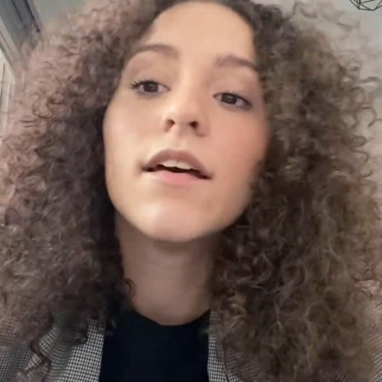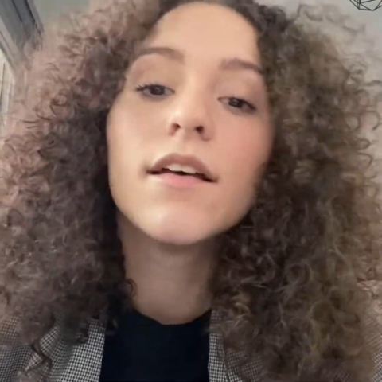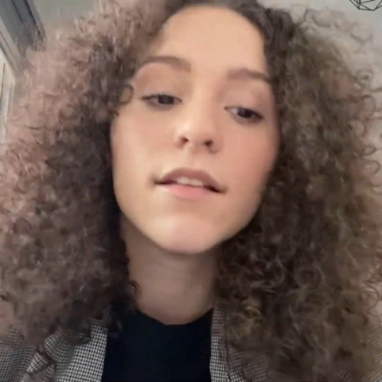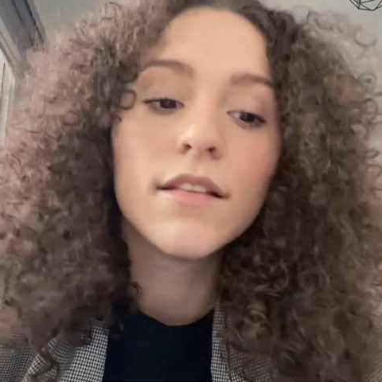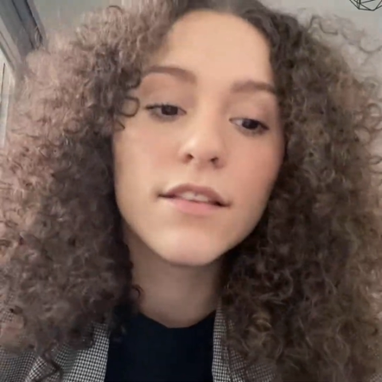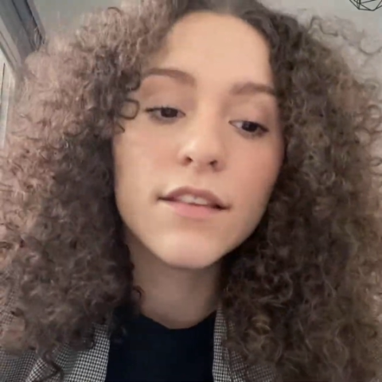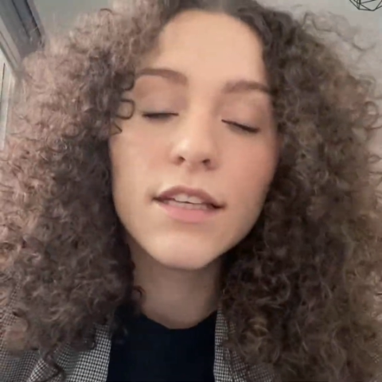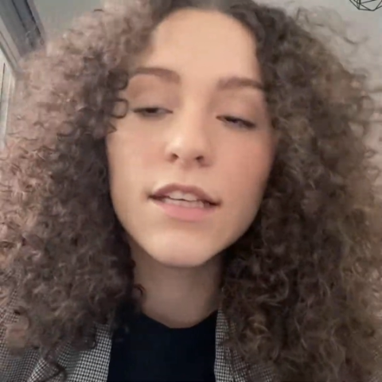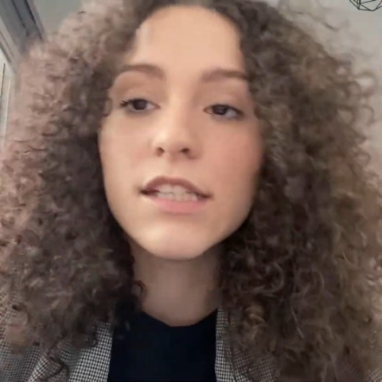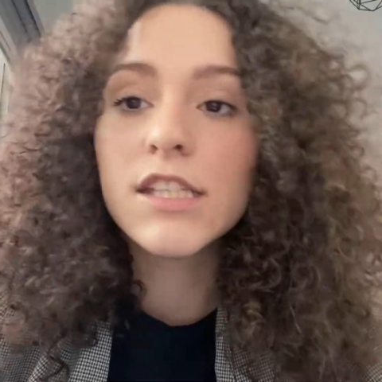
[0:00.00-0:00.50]

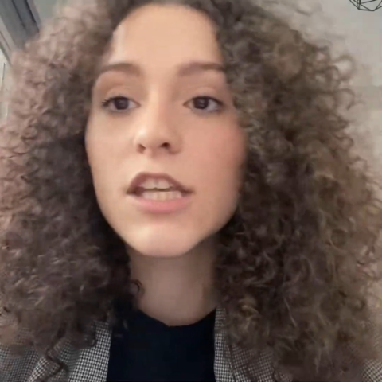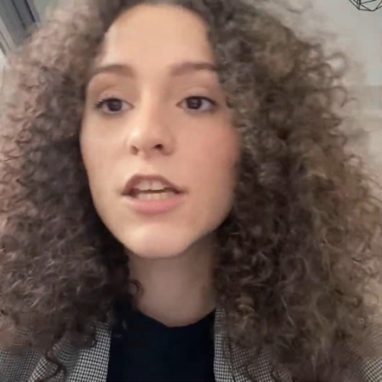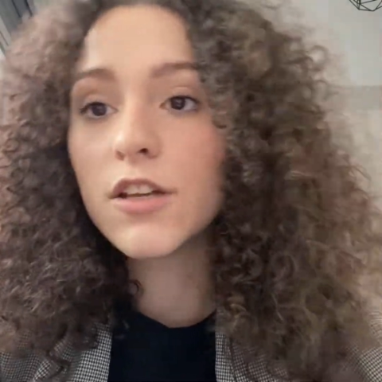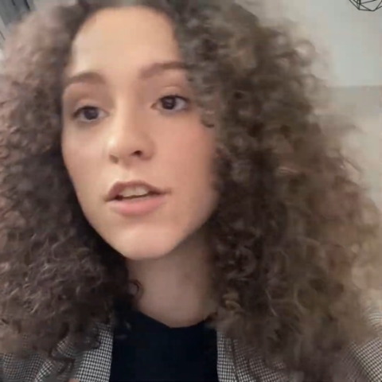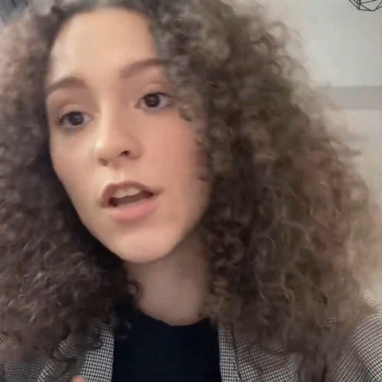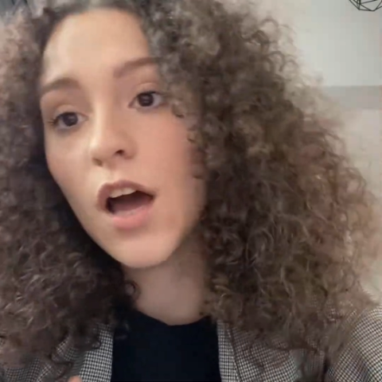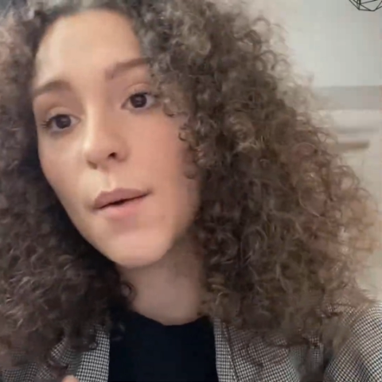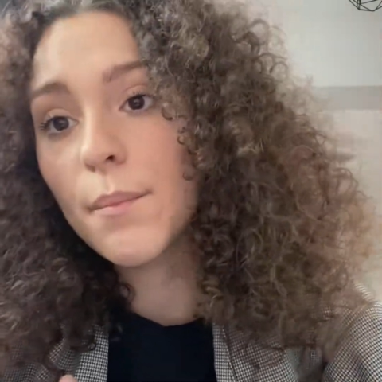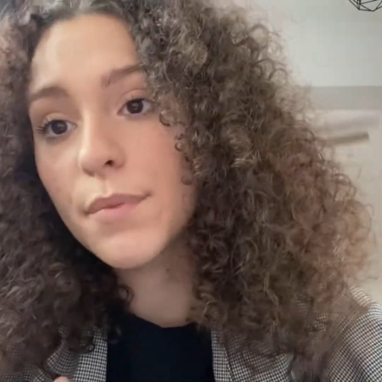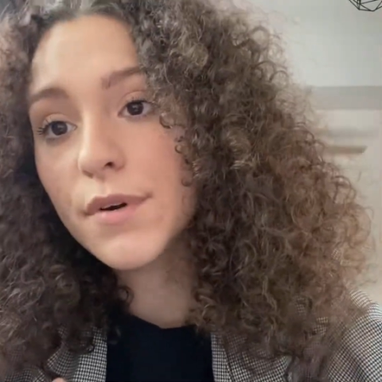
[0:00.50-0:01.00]
these
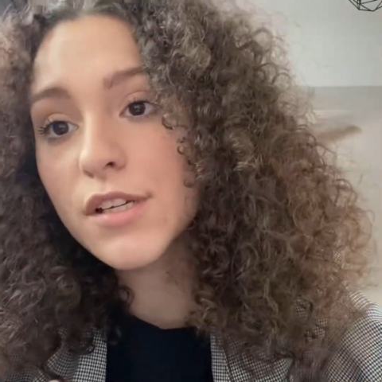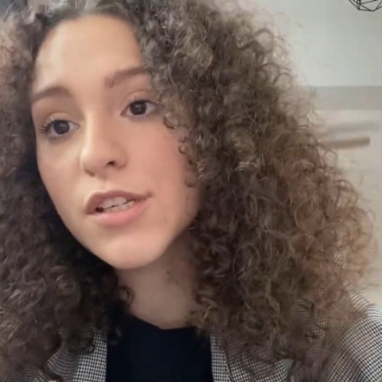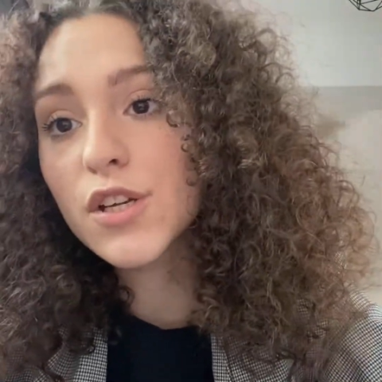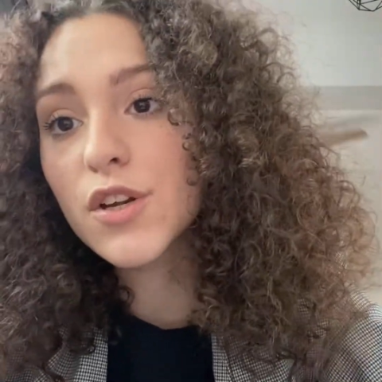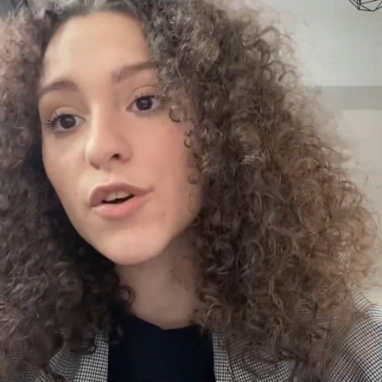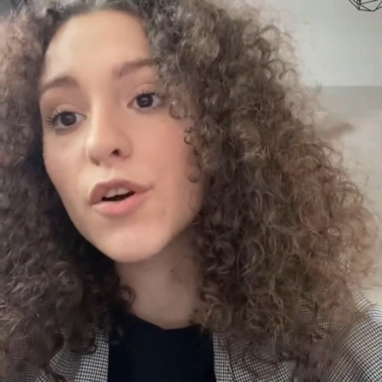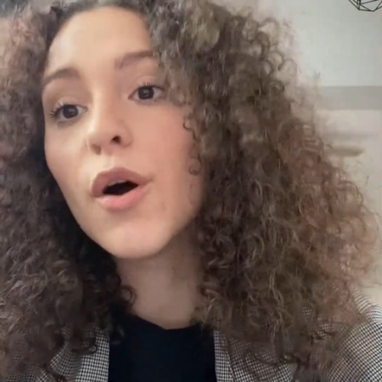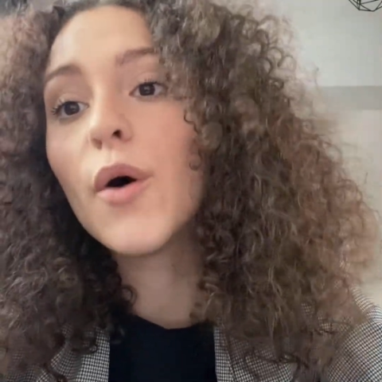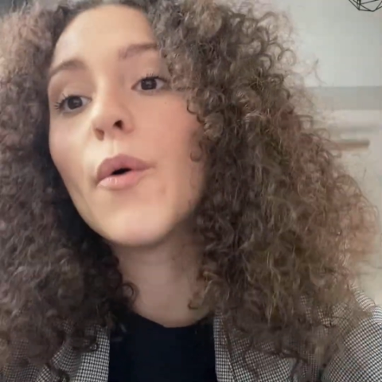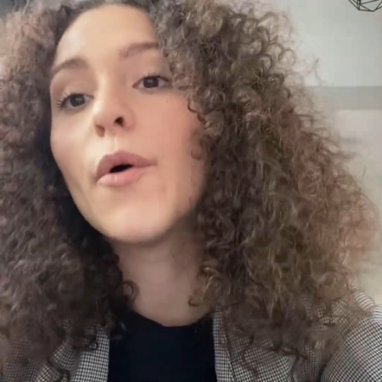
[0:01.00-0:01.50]
numbers
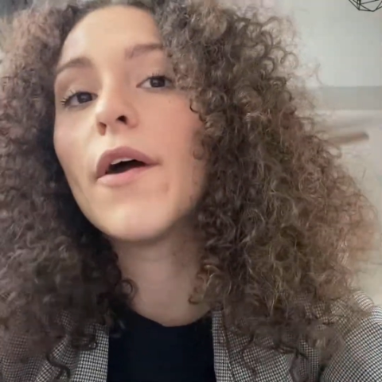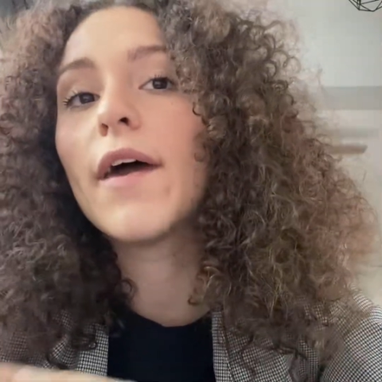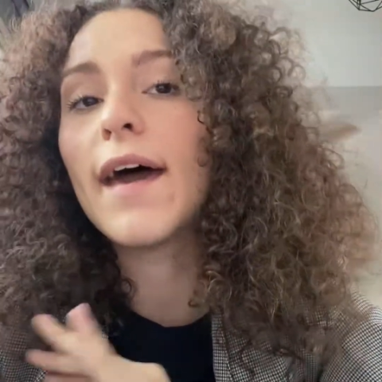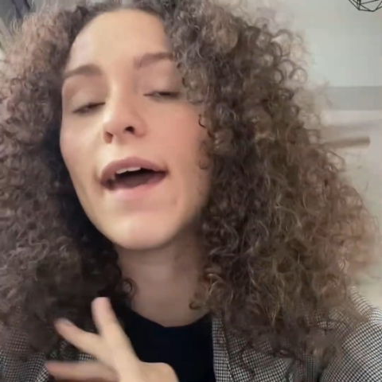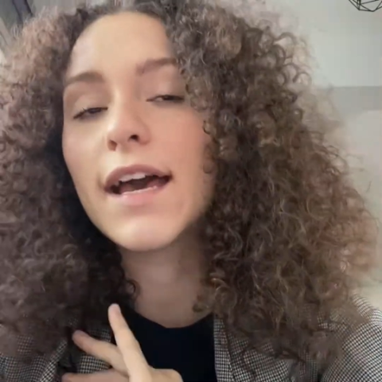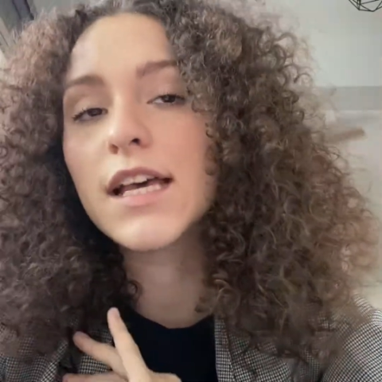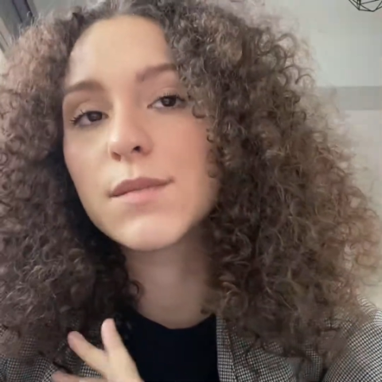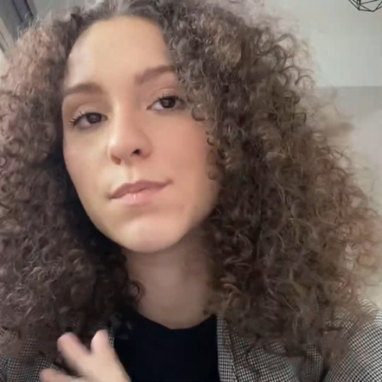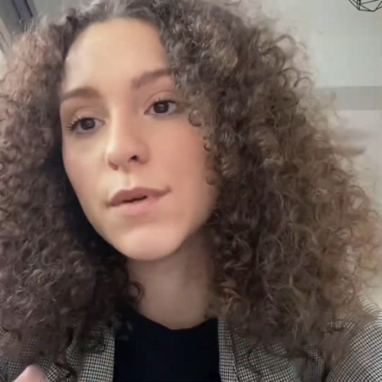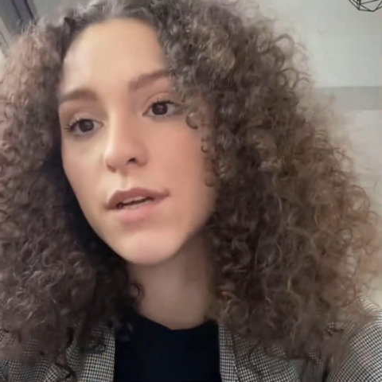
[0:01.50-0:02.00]
grow
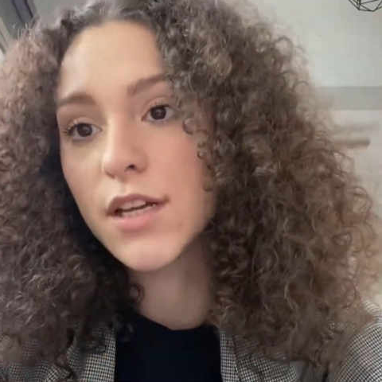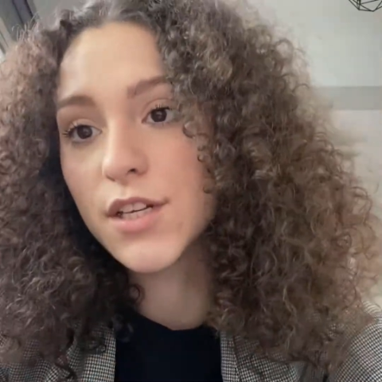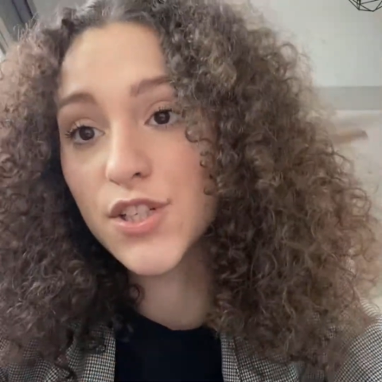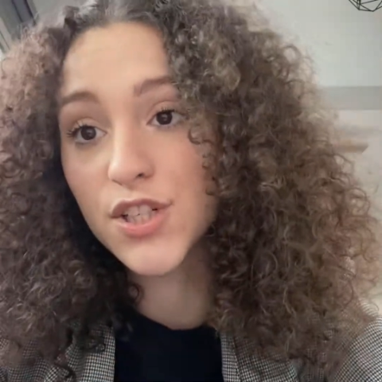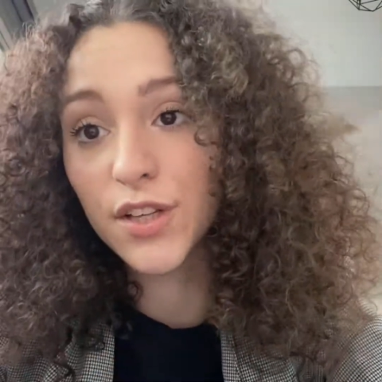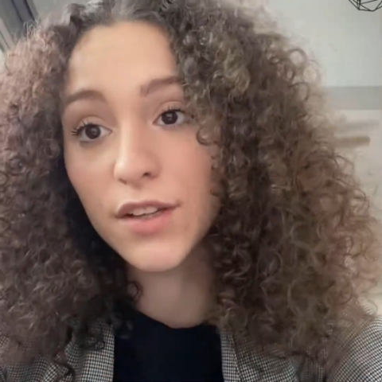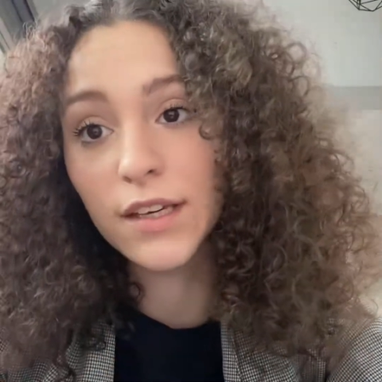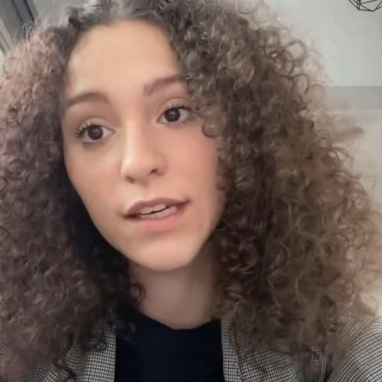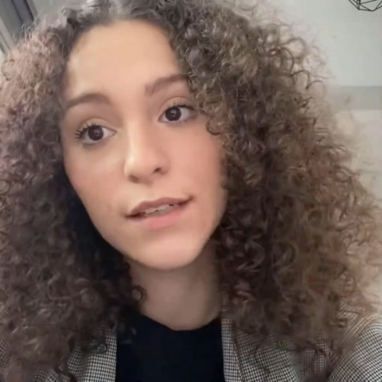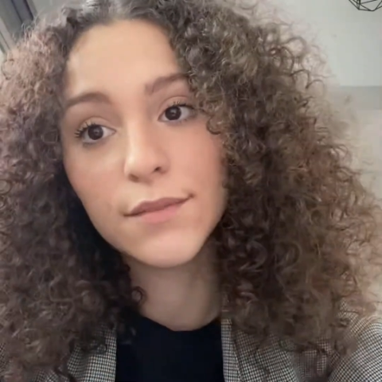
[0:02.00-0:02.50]

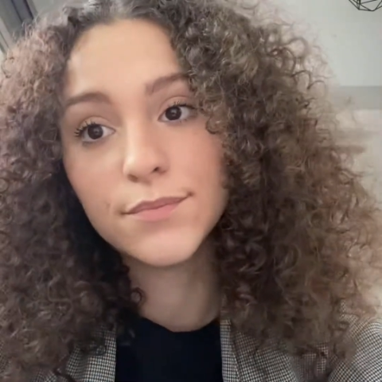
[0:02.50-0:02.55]
exponentially.